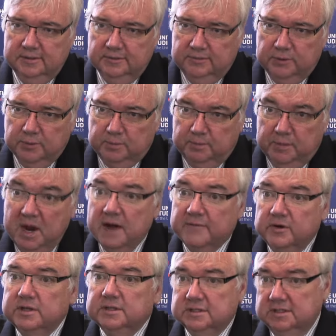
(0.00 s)
their
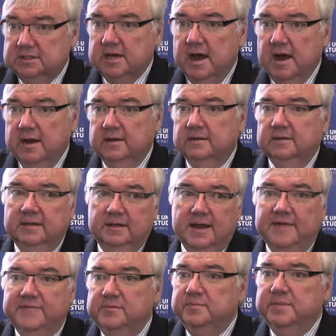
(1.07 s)
governance style, and
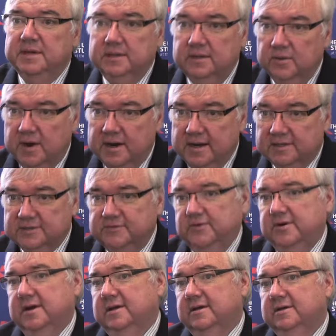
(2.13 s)
having been in the White House
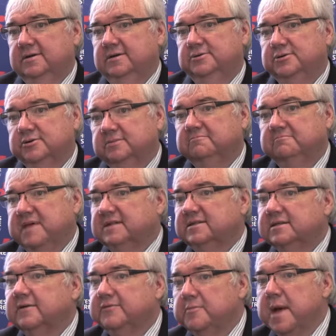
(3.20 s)
for 8 years, that
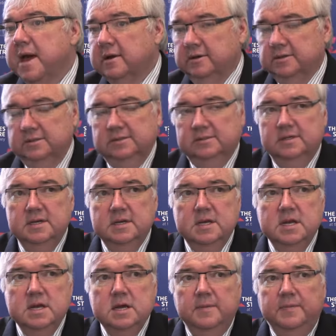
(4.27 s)
stuff matters.
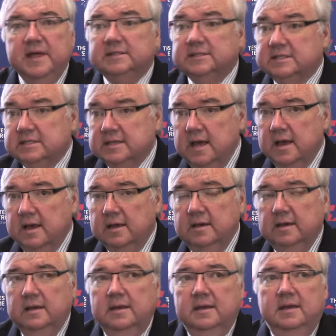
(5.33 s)
That said,
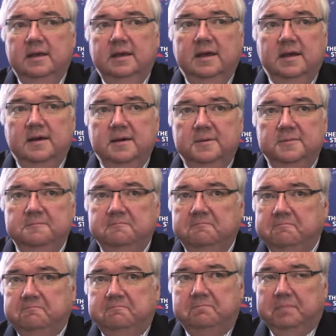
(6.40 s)
not
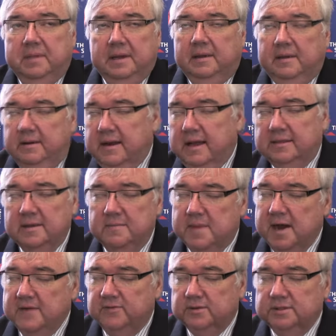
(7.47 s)
that
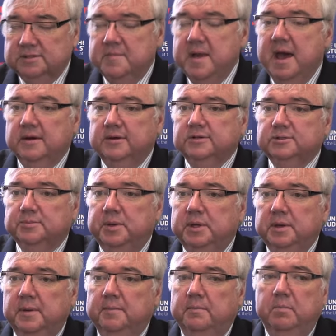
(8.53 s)
my voice matters,
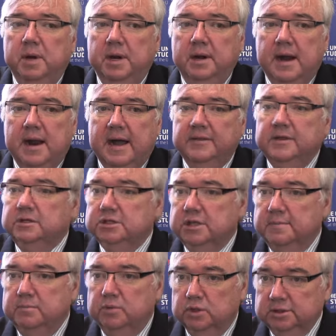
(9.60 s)
but I think
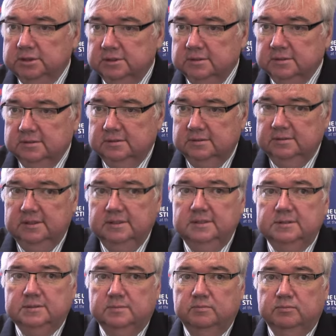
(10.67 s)
Jeb Bush
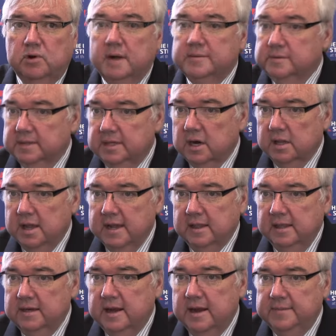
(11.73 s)
is probably our
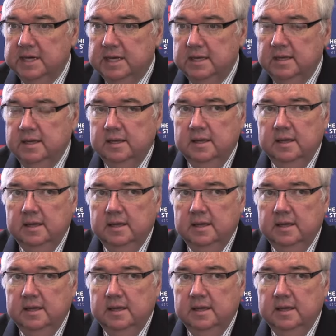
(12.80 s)
likely nominee,